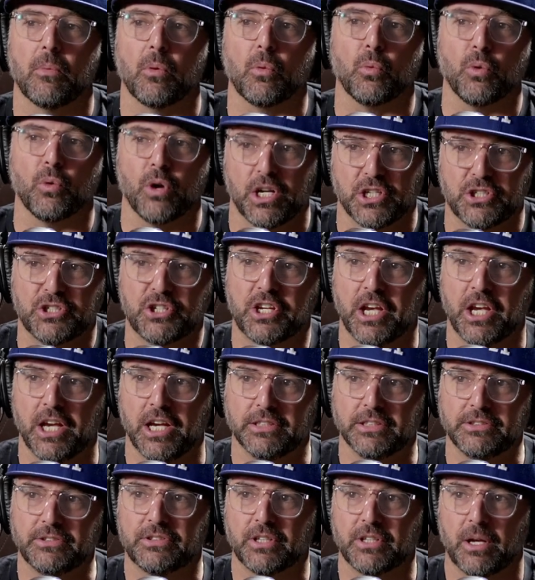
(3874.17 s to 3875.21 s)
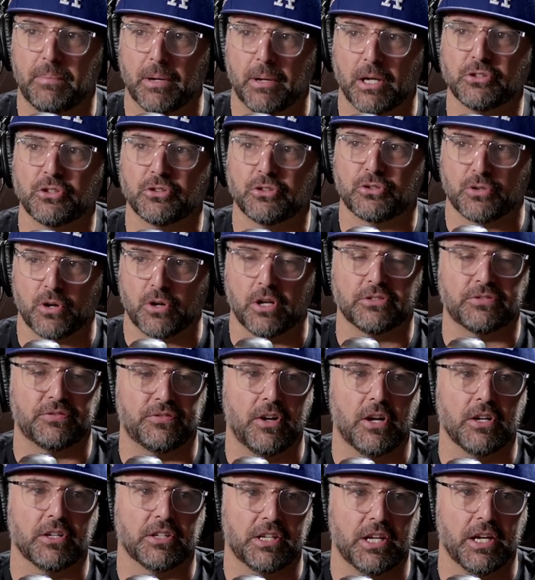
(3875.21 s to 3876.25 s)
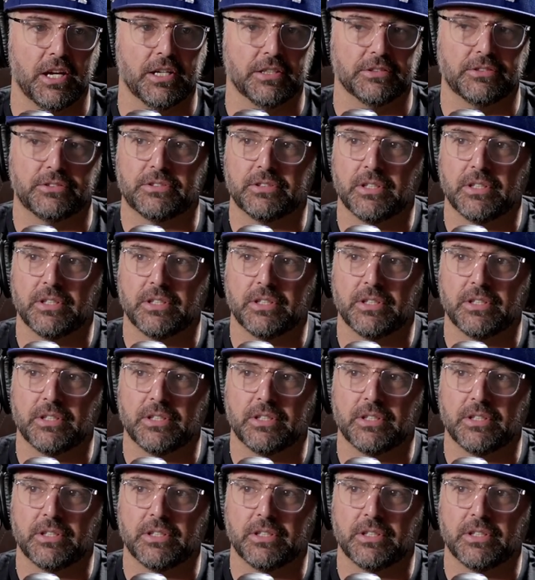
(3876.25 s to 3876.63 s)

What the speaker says: rich kids, a bunch of trust fund kids.